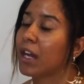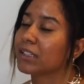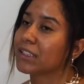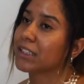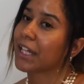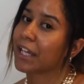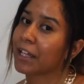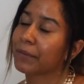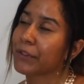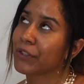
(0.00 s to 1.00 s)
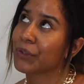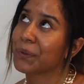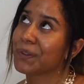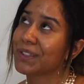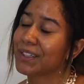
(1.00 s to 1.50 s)
She came
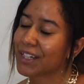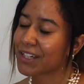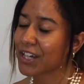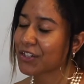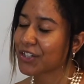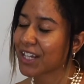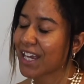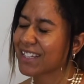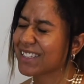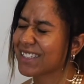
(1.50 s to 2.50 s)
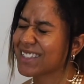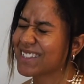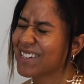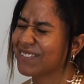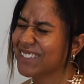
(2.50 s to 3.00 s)
to
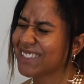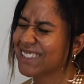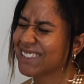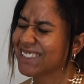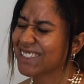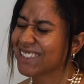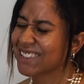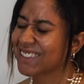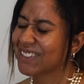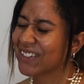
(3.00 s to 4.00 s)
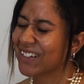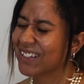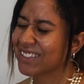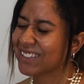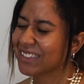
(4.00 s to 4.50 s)

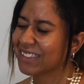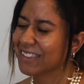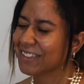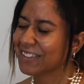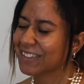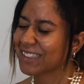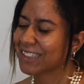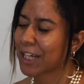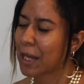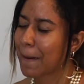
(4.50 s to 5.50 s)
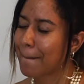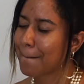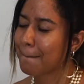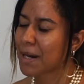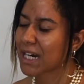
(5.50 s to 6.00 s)

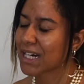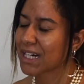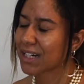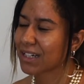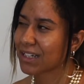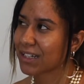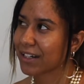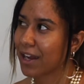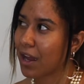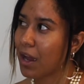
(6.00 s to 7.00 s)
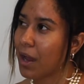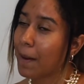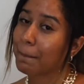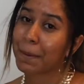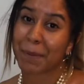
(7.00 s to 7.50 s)

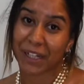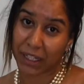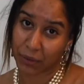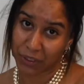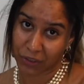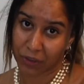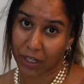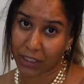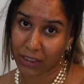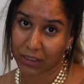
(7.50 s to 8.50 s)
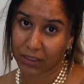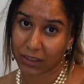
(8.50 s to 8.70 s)
$676. My bank account is crying.